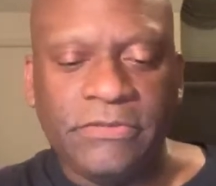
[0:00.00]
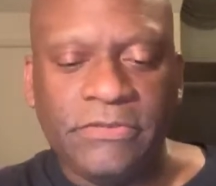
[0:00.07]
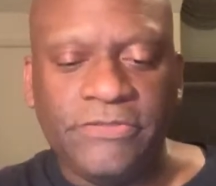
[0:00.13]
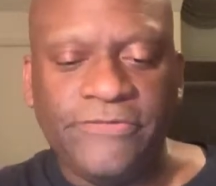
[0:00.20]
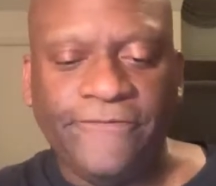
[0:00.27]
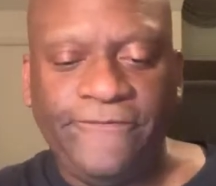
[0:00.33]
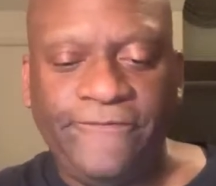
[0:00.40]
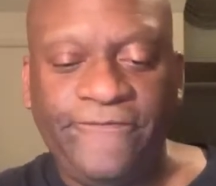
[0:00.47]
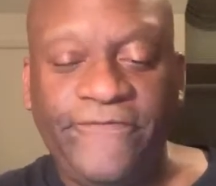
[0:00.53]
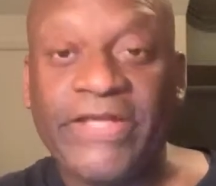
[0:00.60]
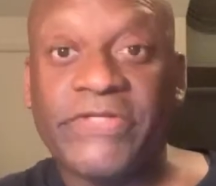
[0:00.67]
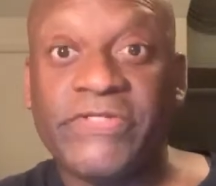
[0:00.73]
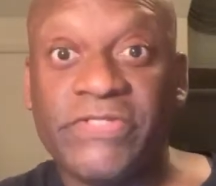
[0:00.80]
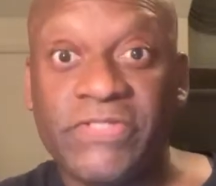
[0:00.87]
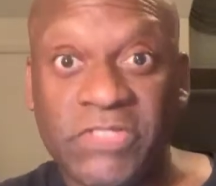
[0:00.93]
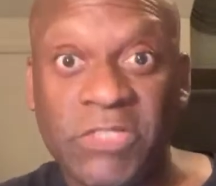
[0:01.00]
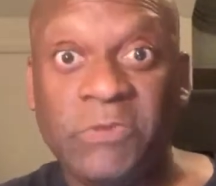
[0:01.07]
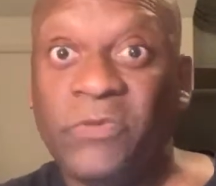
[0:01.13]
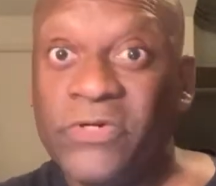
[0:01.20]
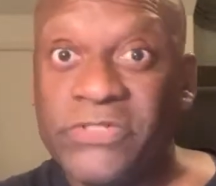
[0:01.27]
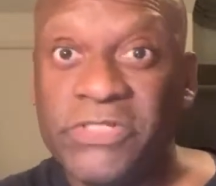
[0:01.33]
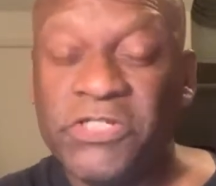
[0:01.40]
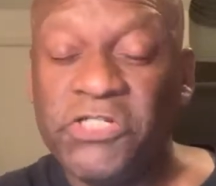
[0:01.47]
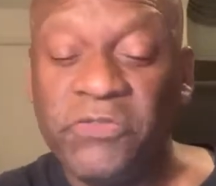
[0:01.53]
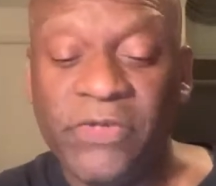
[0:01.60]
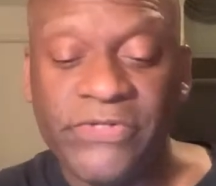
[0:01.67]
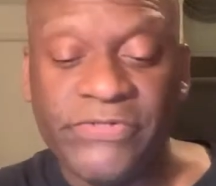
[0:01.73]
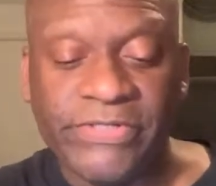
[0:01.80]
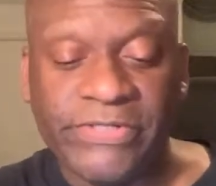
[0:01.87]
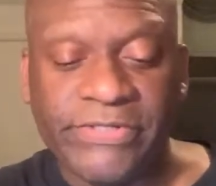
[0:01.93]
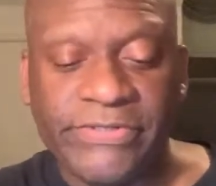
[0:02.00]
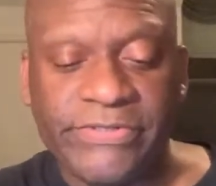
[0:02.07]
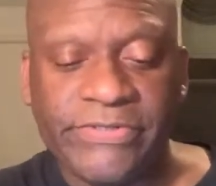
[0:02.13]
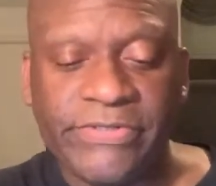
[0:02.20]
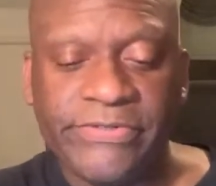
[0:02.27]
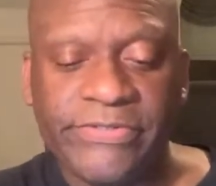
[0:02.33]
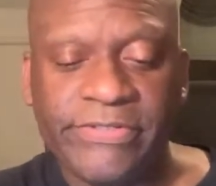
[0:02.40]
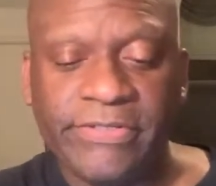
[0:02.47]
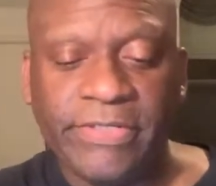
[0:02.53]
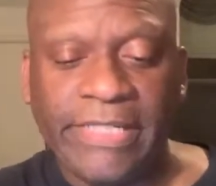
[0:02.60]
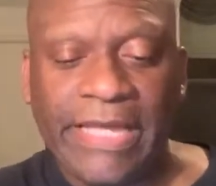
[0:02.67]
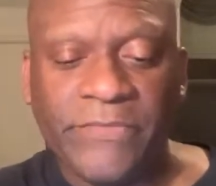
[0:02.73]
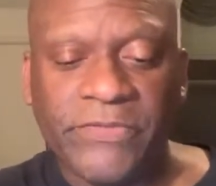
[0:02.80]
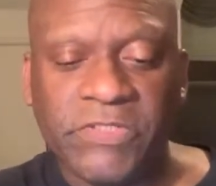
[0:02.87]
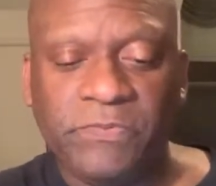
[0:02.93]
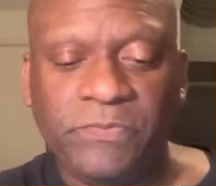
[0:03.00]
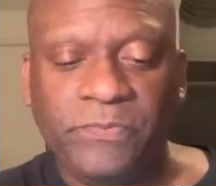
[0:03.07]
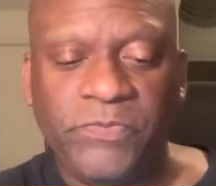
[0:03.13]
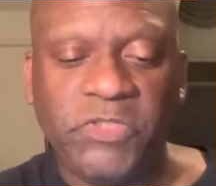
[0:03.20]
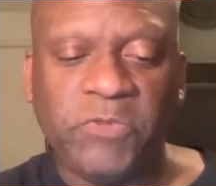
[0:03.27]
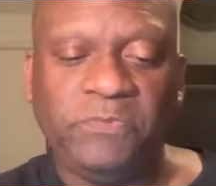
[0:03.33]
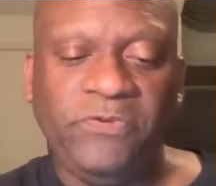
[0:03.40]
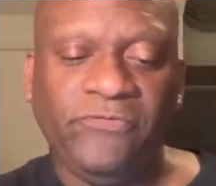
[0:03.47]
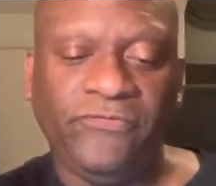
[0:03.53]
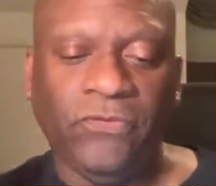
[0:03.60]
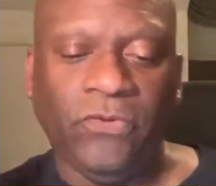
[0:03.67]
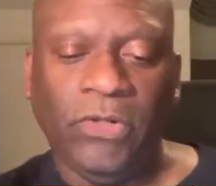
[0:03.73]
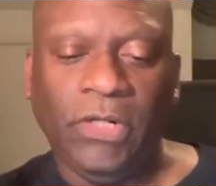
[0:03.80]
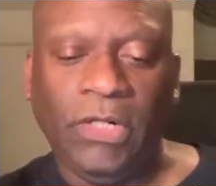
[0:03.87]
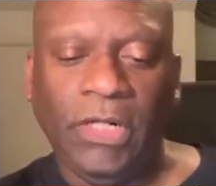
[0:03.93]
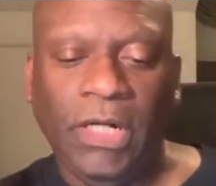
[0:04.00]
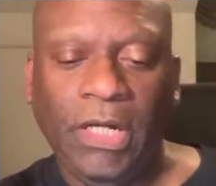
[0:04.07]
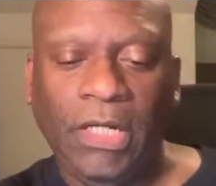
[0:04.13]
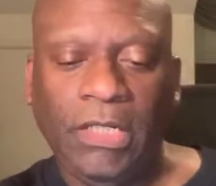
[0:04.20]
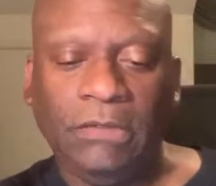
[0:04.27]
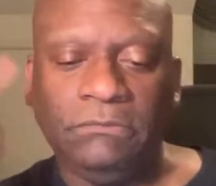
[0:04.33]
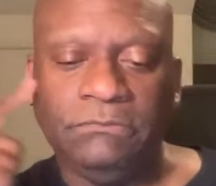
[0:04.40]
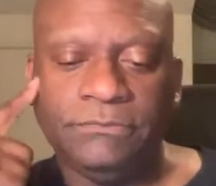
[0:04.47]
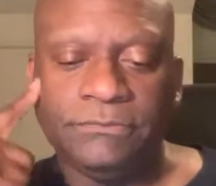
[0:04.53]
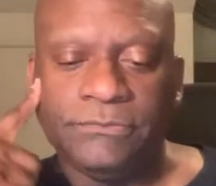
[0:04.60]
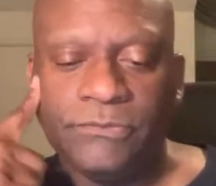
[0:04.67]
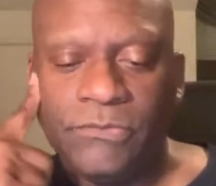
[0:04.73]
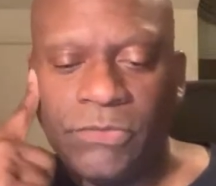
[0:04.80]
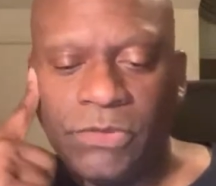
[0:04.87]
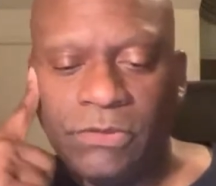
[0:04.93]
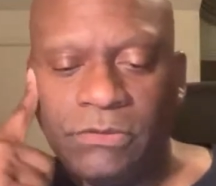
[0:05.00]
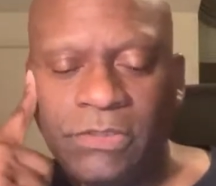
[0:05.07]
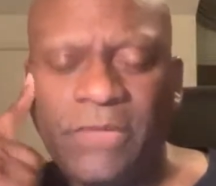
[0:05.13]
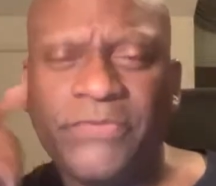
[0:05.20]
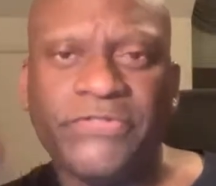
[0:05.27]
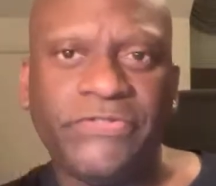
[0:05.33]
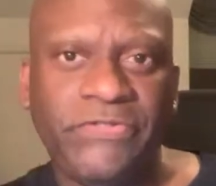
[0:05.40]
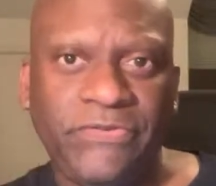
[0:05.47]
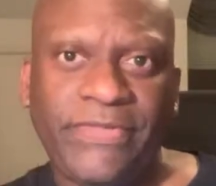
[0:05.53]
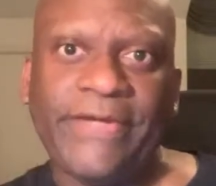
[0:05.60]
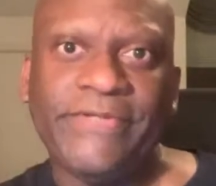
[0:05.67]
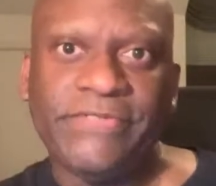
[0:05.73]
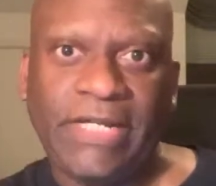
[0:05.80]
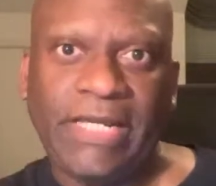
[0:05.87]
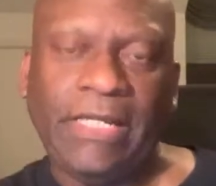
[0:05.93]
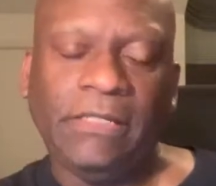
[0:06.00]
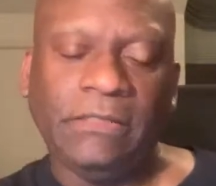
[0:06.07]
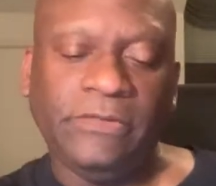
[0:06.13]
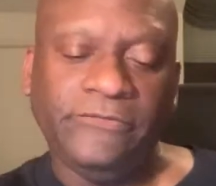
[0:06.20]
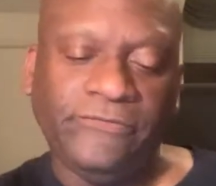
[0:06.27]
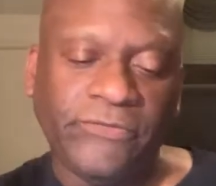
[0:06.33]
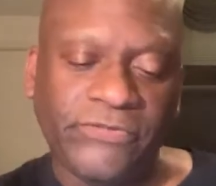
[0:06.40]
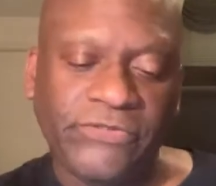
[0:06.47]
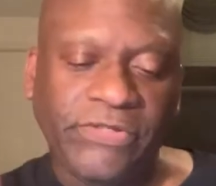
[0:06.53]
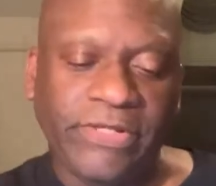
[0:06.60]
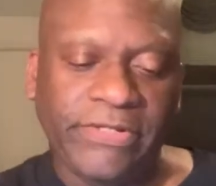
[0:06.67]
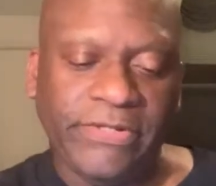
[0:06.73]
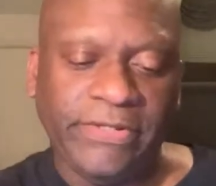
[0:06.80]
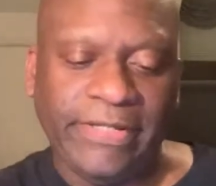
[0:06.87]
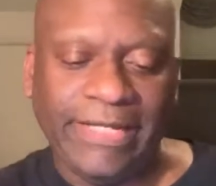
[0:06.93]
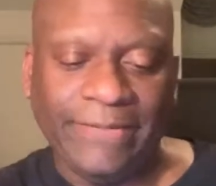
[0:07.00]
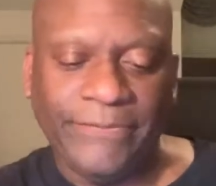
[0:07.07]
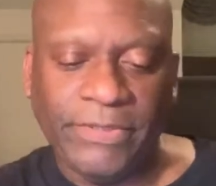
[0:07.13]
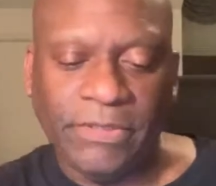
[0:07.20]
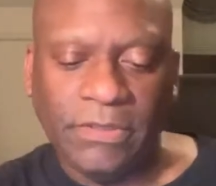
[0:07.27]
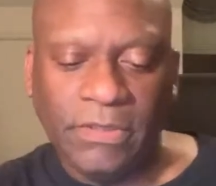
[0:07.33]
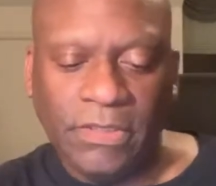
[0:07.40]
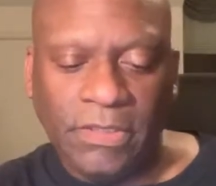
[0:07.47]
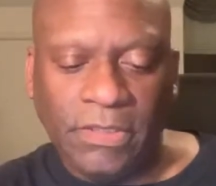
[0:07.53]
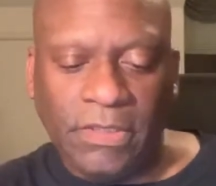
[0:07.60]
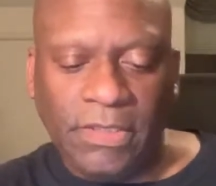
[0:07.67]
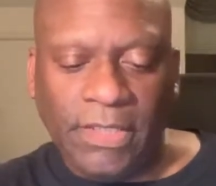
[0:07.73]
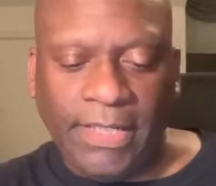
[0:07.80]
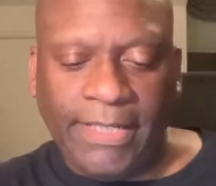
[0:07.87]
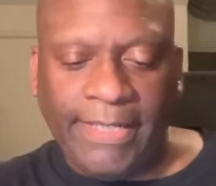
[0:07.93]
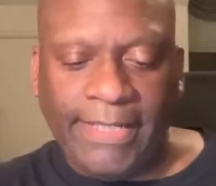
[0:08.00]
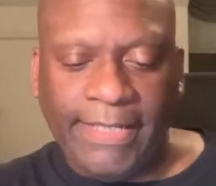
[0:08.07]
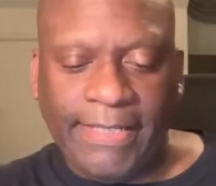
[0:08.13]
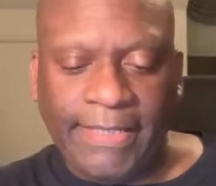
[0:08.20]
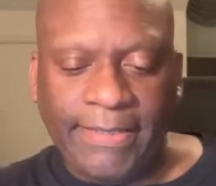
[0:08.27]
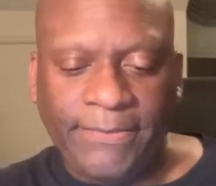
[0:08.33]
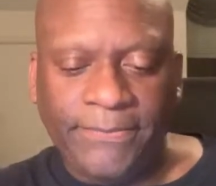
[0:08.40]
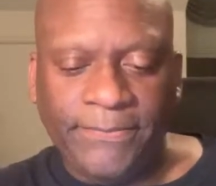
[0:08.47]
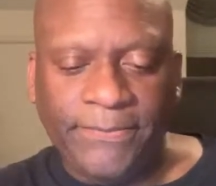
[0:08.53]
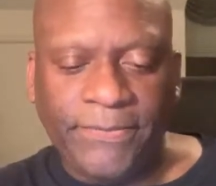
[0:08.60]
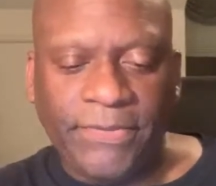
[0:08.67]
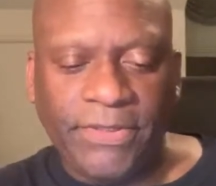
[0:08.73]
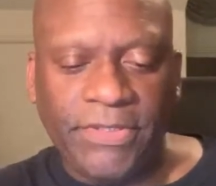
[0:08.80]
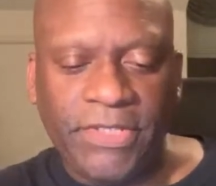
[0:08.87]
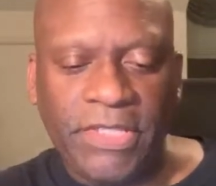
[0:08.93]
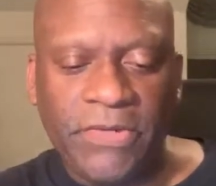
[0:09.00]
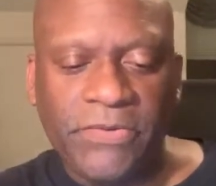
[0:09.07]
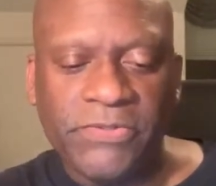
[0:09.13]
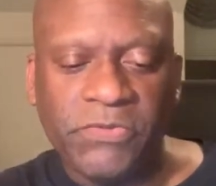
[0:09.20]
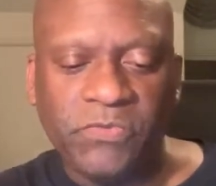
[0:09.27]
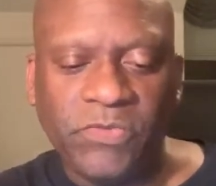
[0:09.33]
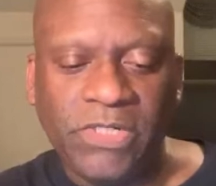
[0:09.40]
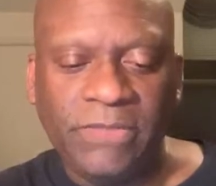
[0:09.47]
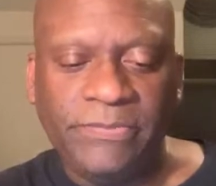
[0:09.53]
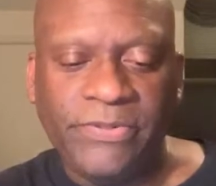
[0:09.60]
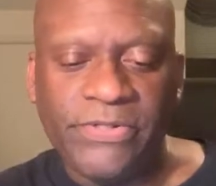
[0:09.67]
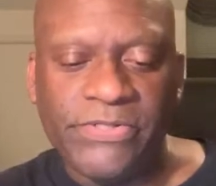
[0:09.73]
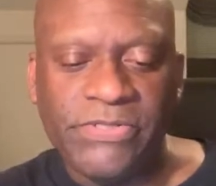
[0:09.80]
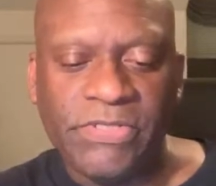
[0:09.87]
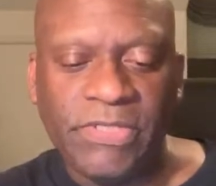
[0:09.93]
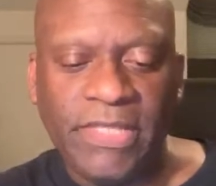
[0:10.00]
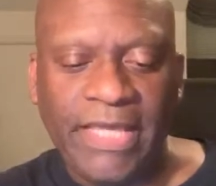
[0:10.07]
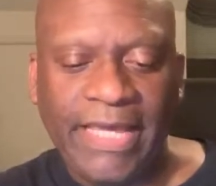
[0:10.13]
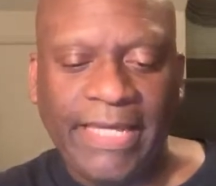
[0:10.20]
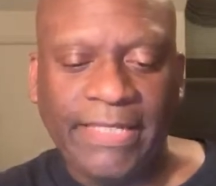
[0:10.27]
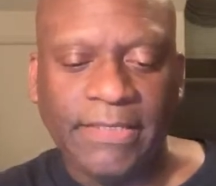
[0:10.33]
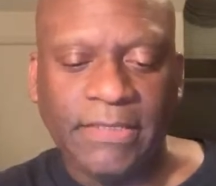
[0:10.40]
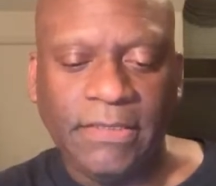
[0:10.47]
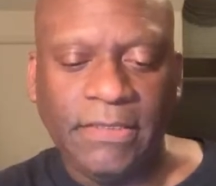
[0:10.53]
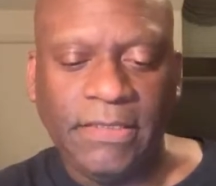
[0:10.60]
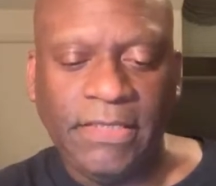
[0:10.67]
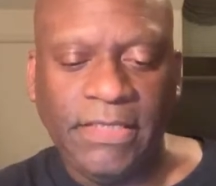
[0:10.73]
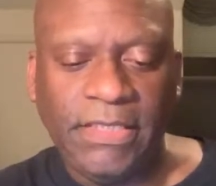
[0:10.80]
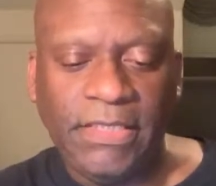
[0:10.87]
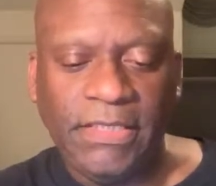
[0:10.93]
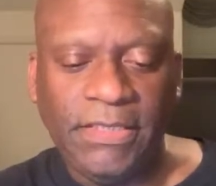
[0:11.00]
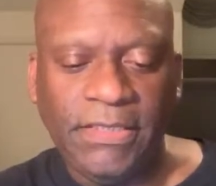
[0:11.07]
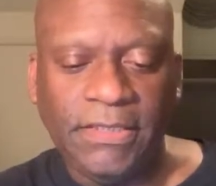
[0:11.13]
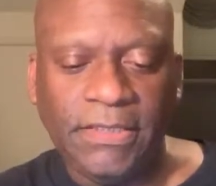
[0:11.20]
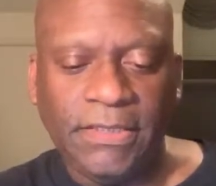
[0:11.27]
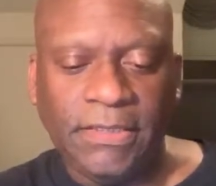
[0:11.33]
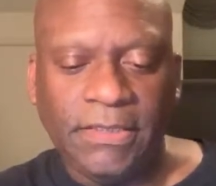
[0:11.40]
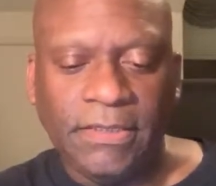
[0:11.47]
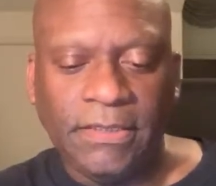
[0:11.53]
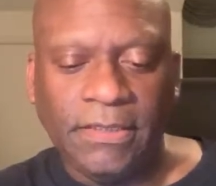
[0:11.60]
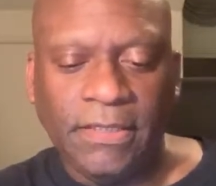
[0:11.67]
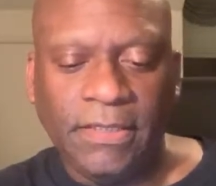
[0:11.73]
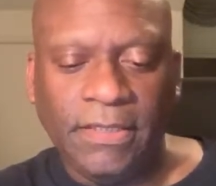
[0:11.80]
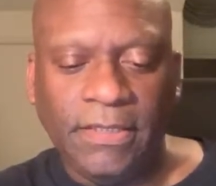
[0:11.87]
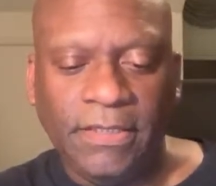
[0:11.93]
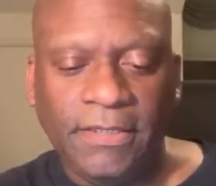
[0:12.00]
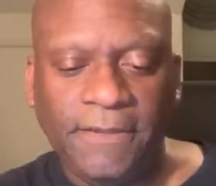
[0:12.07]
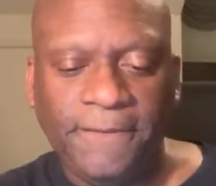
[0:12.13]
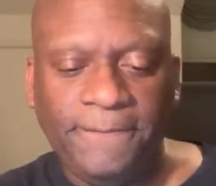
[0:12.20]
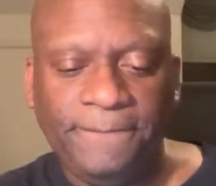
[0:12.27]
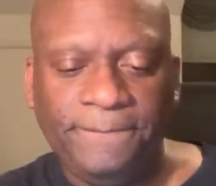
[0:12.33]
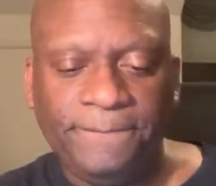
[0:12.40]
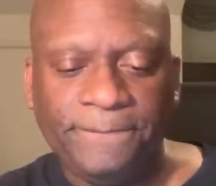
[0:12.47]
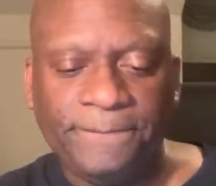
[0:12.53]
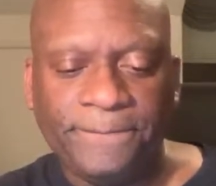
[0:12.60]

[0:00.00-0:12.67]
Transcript: to fix the sports issue as a consultant. And that was just before, um, that was in 2008. Unfortunately, it didn't happen. Uh, then there was one person that he um,